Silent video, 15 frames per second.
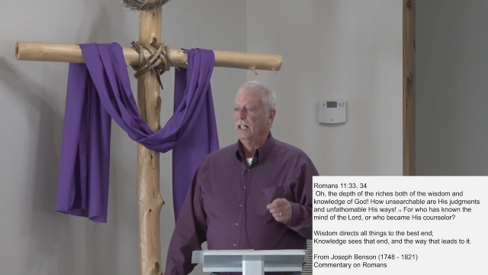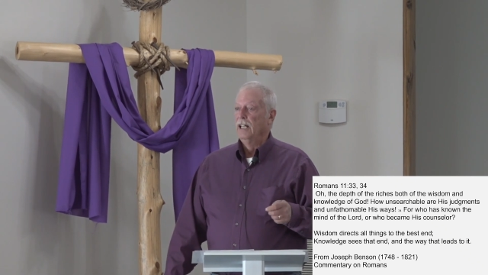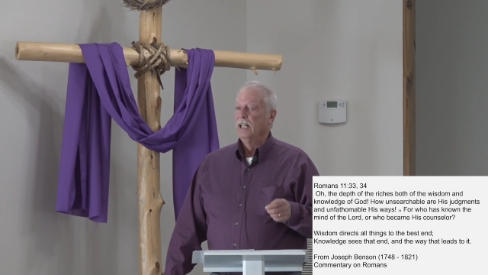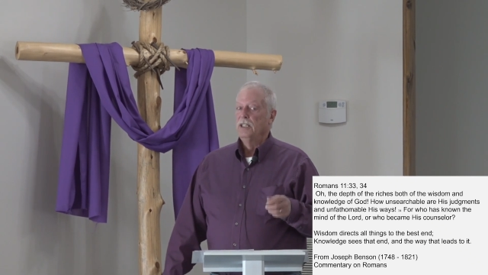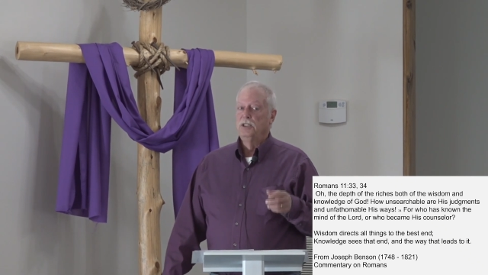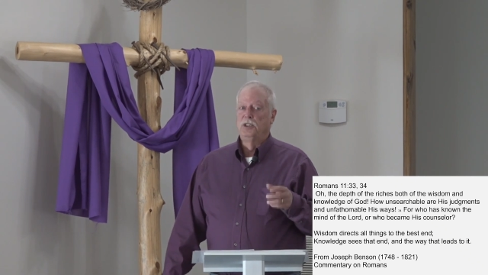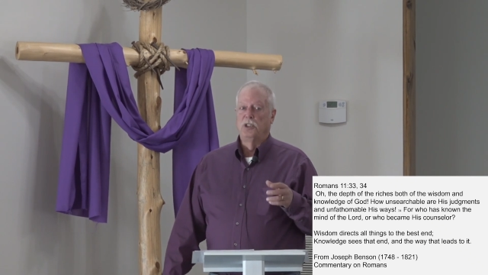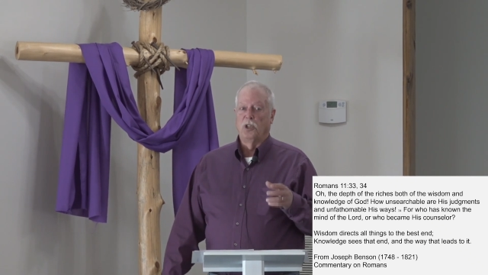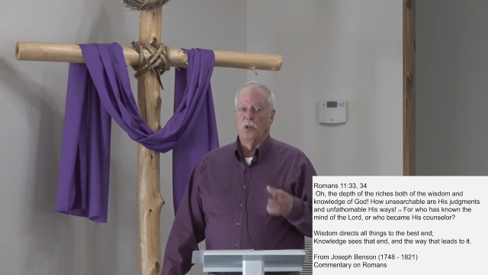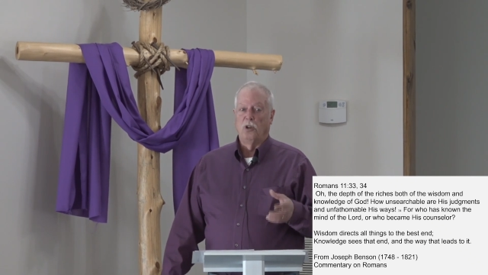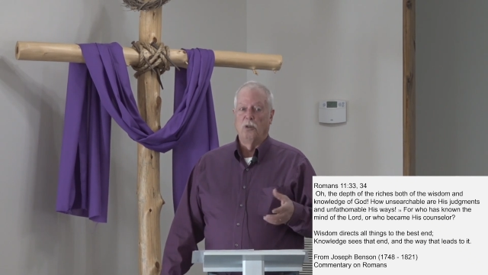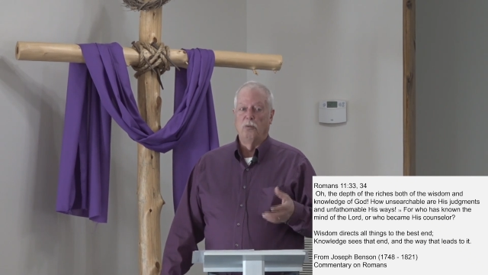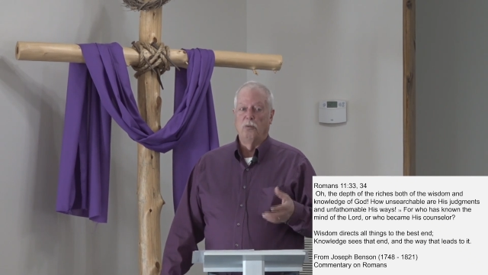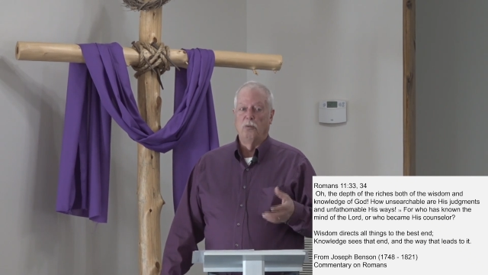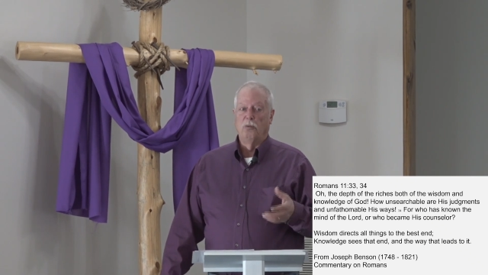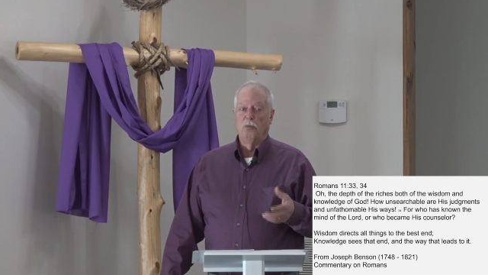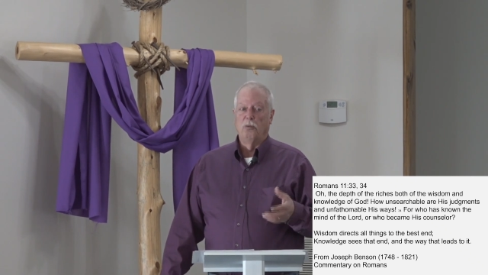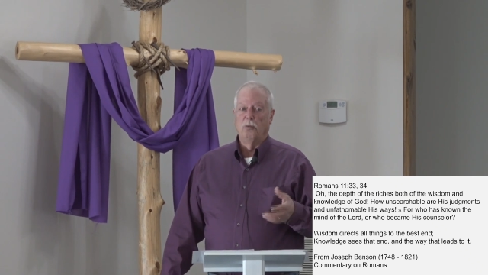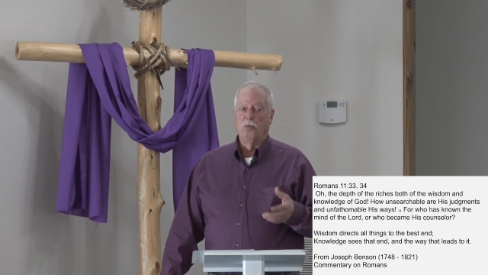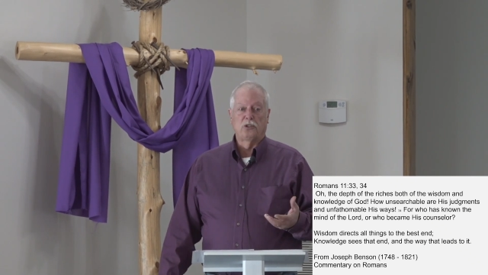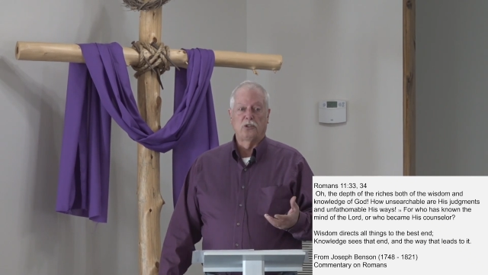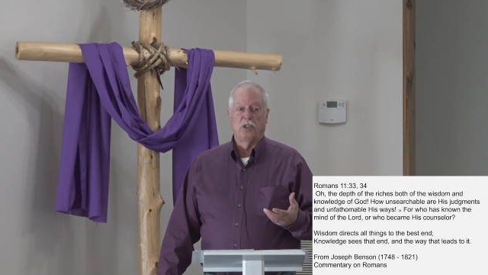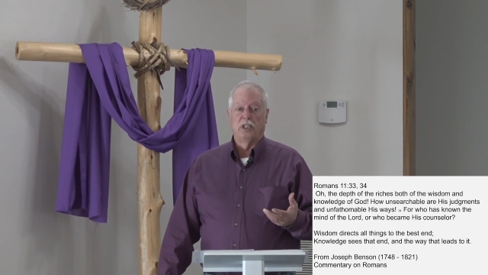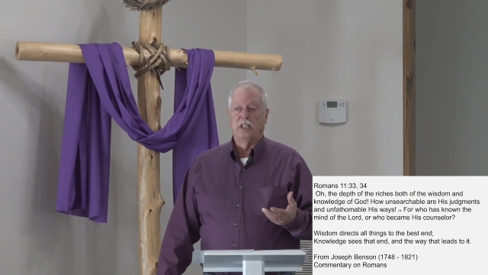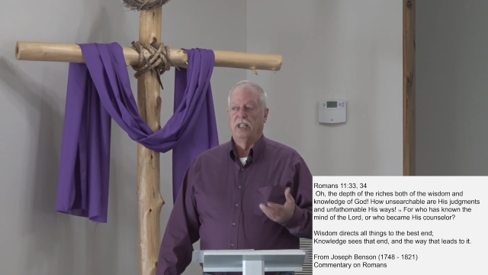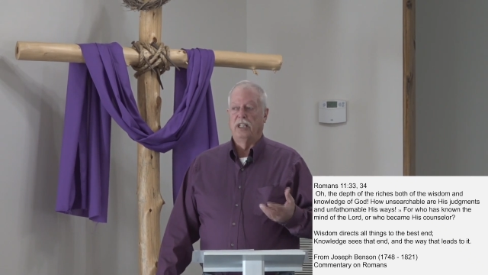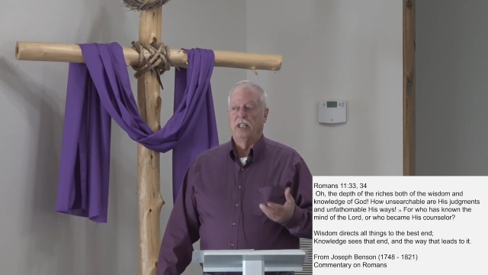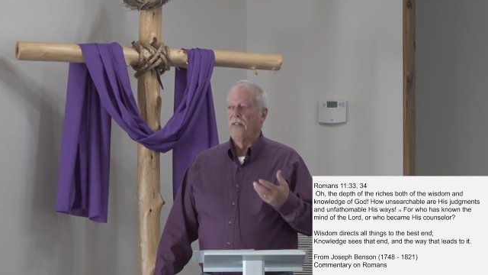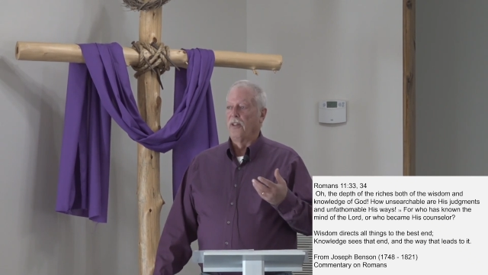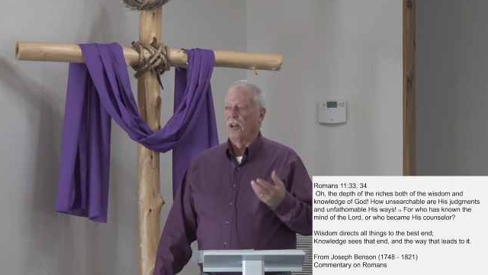Job understood
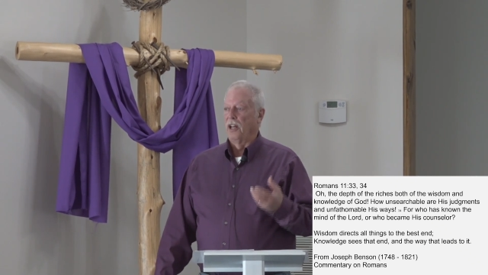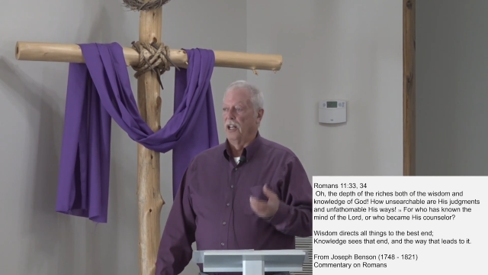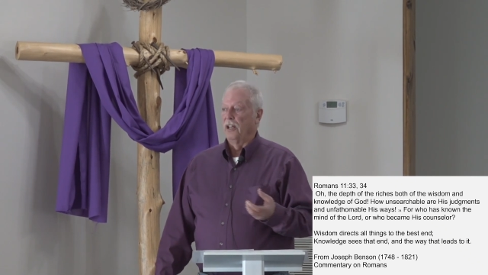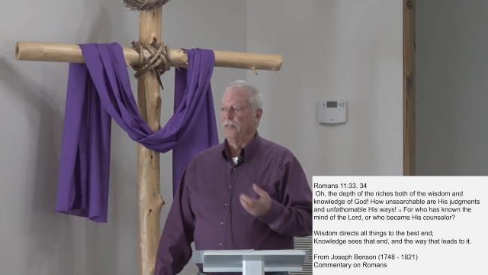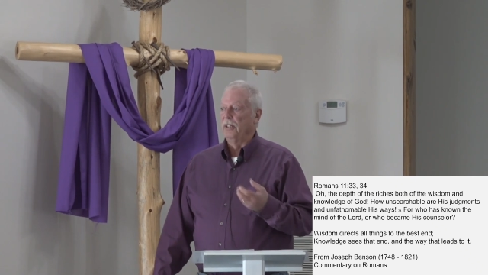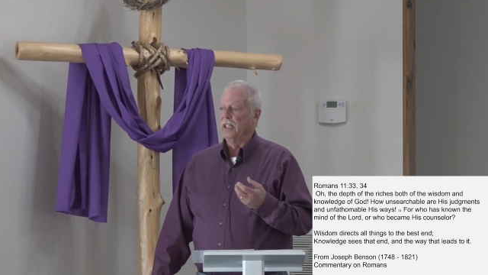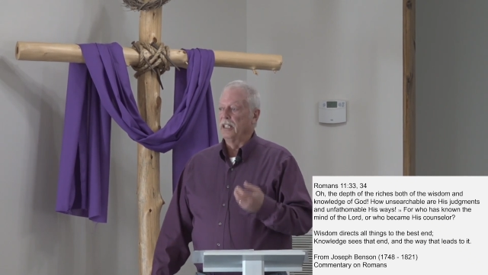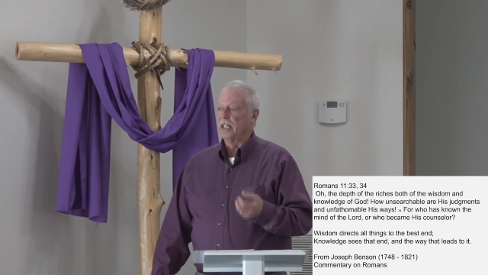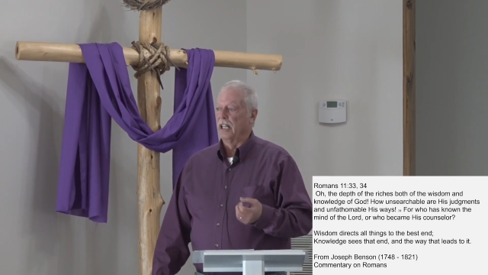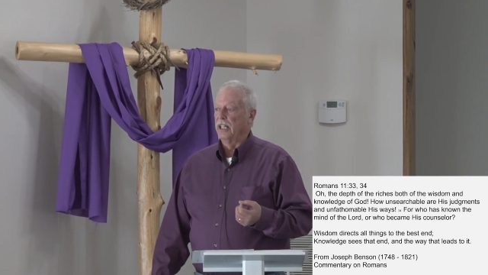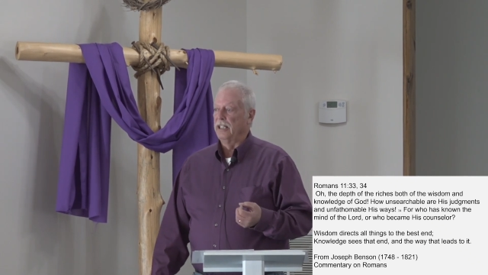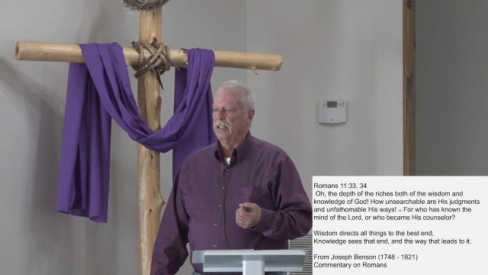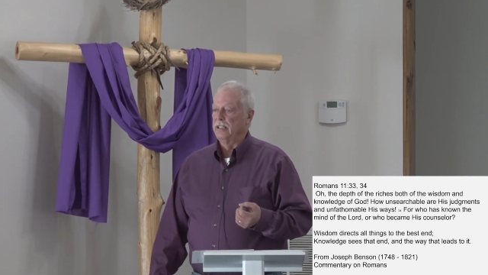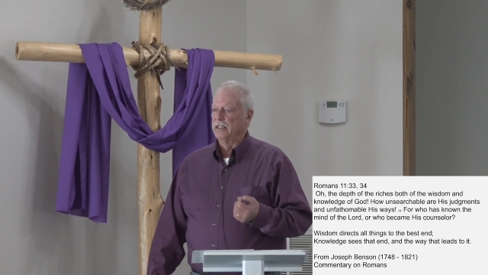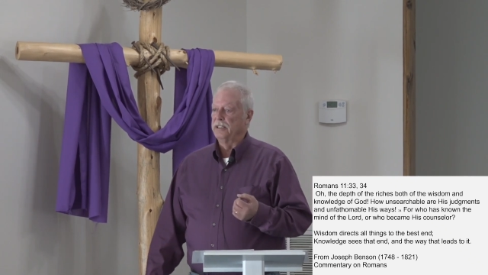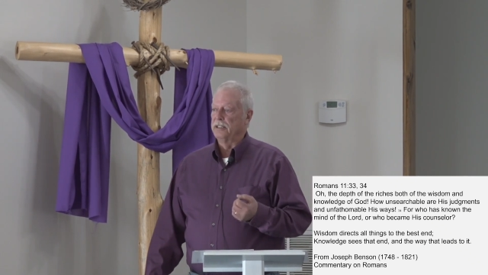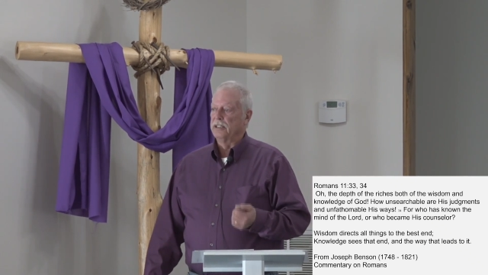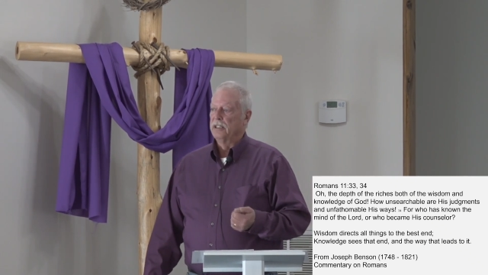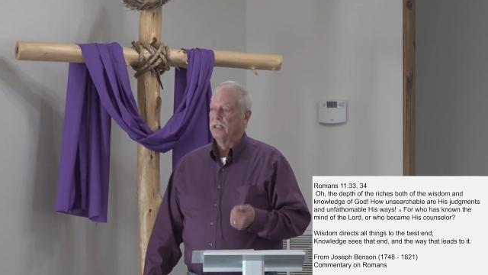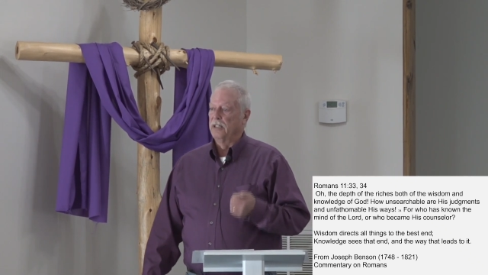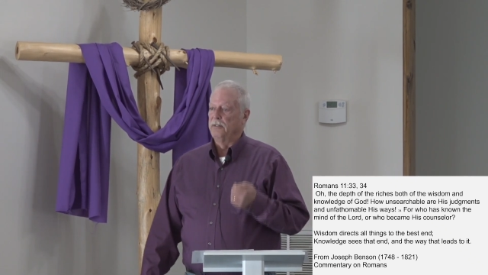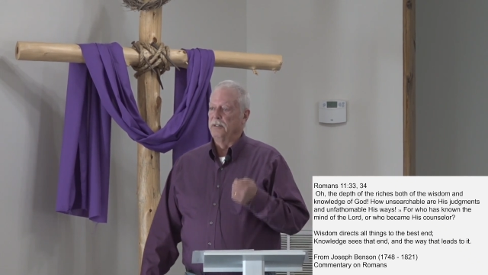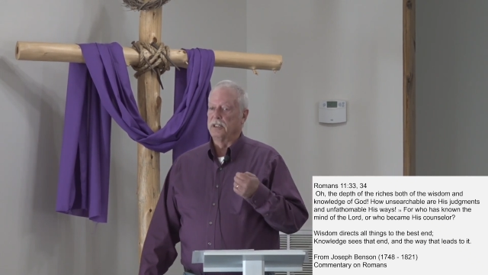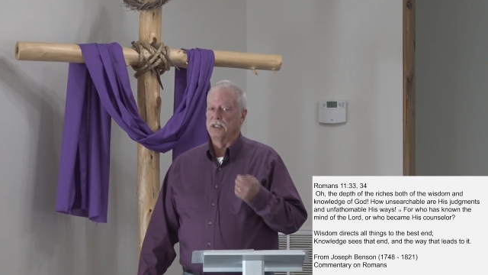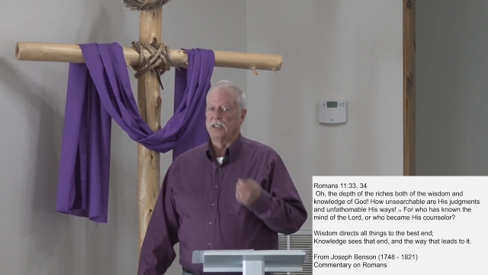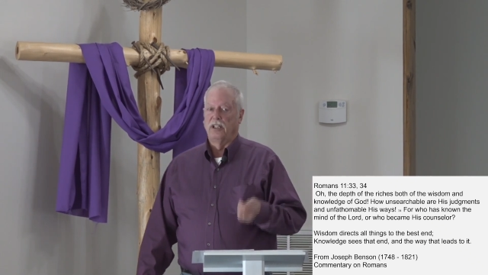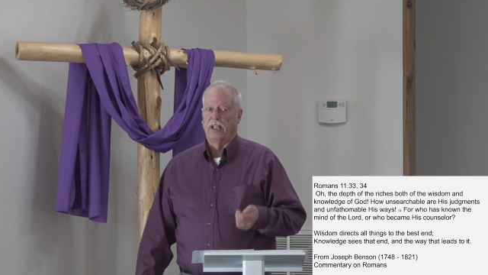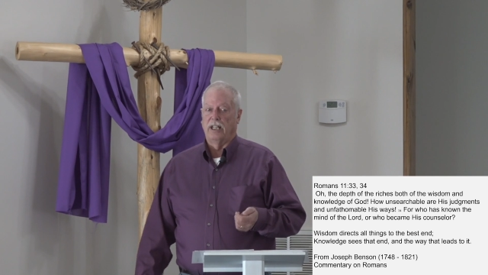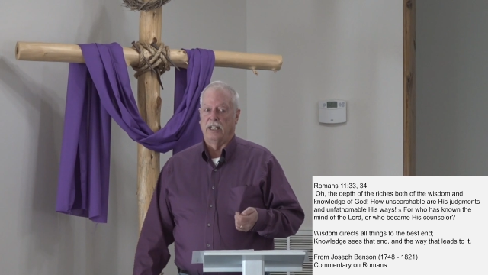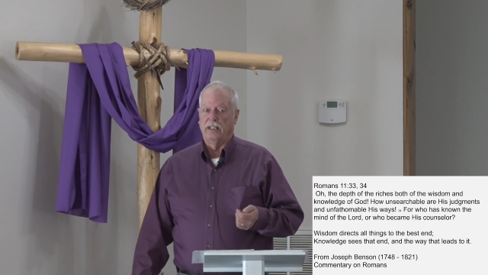the loving kindness of his
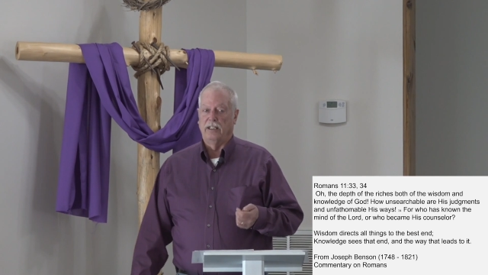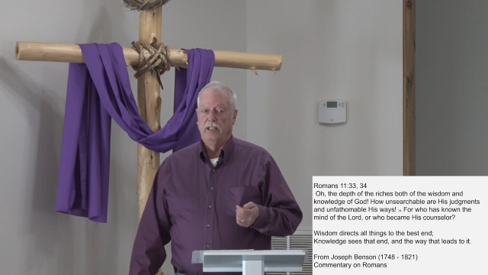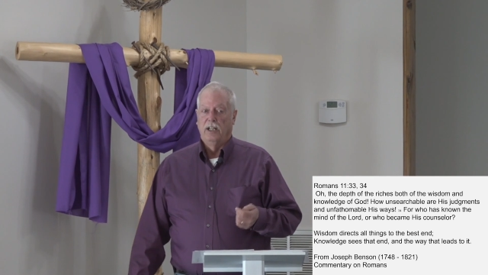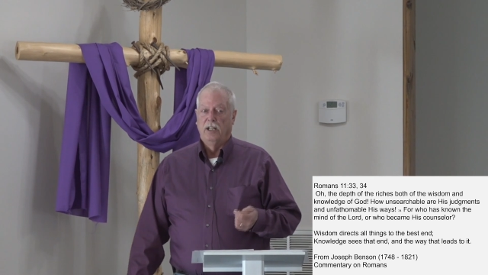God.